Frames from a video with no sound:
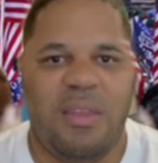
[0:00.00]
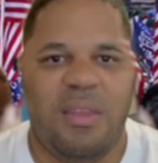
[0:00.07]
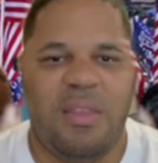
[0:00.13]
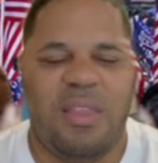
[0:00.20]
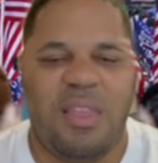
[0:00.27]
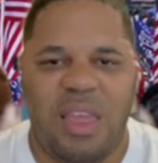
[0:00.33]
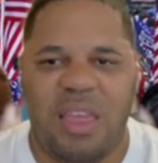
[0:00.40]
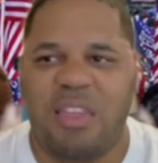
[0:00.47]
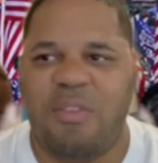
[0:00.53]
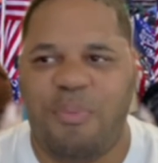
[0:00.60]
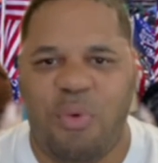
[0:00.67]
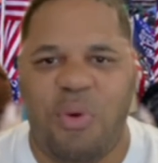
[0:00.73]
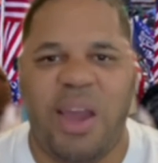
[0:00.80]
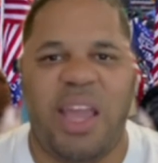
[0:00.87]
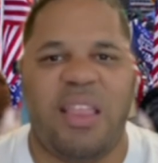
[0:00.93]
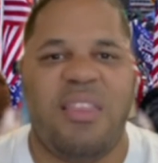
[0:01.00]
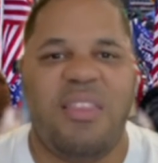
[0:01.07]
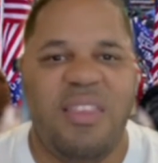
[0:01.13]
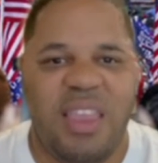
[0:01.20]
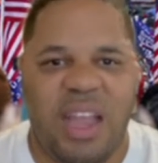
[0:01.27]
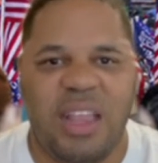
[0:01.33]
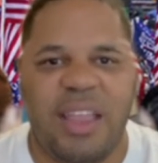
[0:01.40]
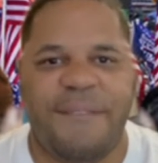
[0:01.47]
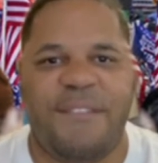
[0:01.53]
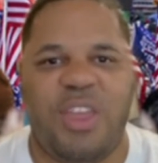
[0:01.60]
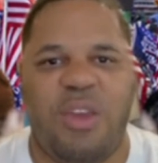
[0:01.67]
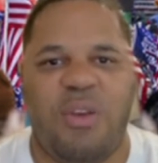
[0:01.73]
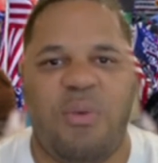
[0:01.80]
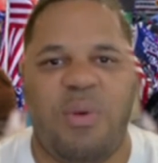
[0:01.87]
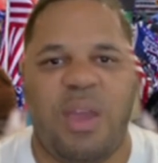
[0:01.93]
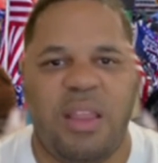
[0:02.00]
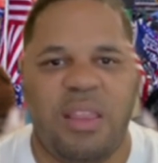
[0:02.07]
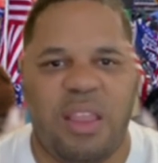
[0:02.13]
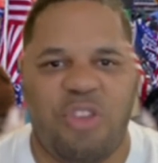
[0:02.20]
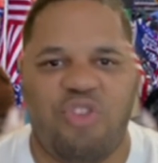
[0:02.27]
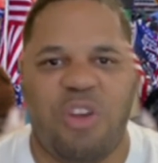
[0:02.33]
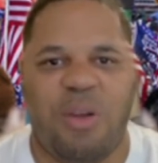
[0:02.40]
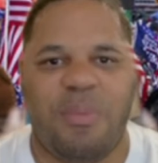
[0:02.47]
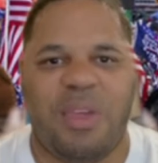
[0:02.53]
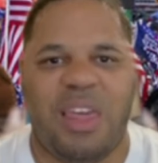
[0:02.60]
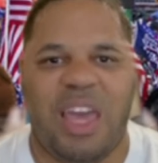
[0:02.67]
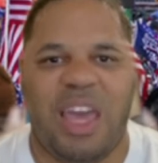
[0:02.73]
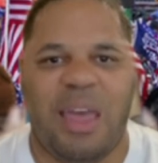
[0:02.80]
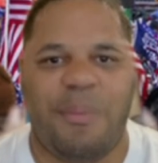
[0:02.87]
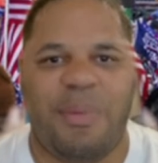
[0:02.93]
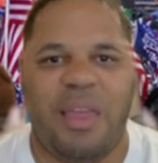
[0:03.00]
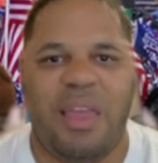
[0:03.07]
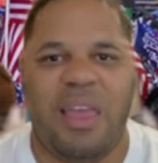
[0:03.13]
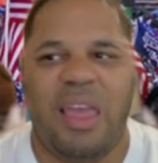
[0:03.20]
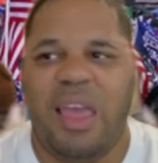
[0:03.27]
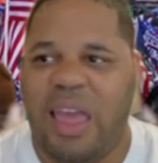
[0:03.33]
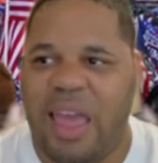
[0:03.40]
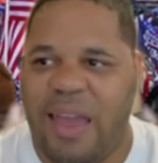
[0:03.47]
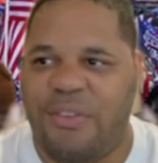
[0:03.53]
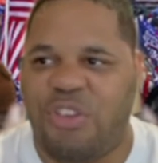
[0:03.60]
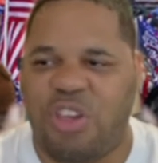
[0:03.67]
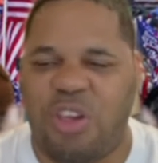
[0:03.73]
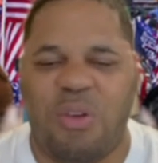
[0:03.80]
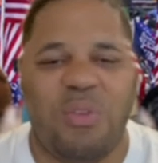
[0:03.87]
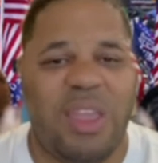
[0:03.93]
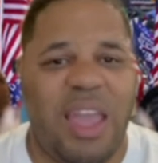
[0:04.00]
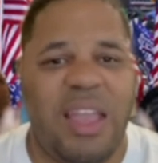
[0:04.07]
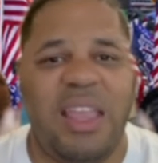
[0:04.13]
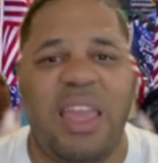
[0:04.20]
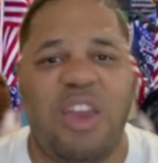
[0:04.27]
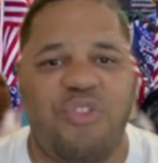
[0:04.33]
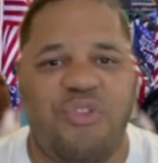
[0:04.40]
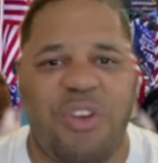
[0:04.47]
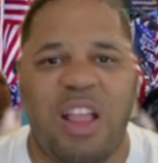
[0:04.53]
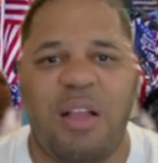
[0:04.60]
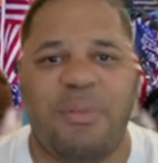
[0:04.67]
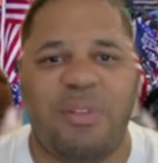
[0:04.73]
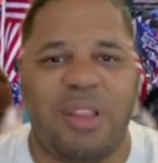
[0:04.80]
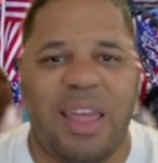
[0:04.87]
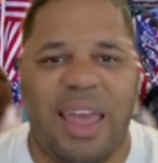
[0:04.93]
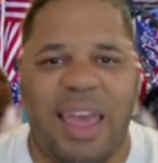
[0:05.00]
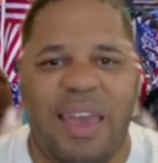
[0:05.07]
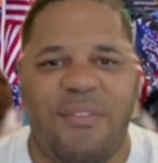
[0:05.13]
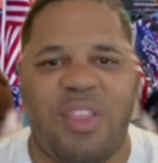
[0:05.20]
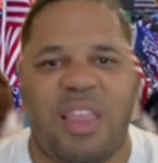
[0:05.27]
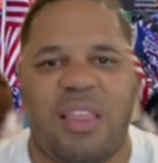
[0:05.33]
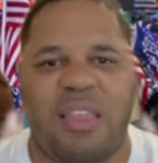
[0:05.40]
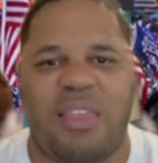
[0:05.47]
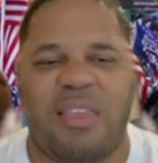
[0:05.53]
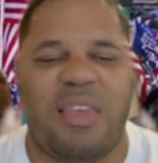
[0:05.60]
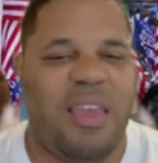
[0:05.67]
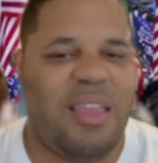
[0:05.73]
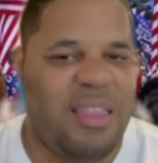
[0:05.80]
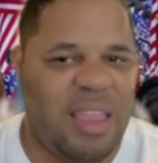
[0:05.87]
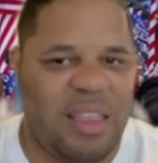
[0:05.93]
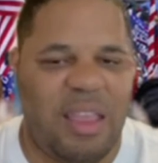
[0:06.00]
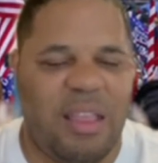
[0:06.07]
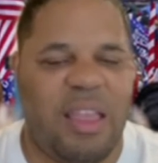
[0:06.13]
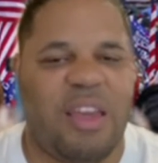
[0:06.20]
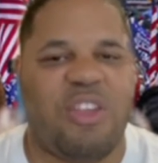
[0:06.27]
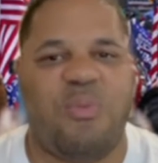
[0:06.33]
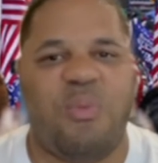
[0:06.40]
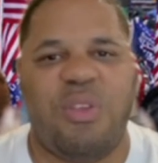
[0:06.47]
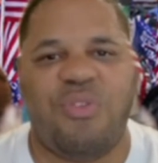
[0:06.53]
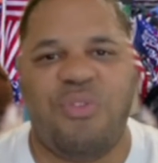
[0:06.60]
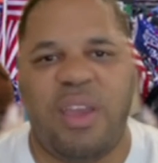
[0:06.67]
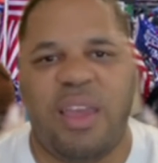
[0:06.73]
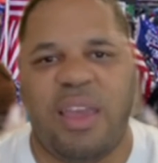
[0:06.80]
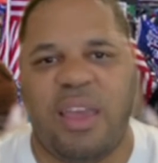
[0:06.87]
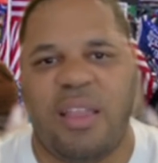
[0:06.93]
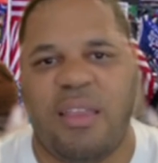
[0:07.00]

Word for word: To this point, none of you in the Trump camp have shown any credible evidence that the election was rigged.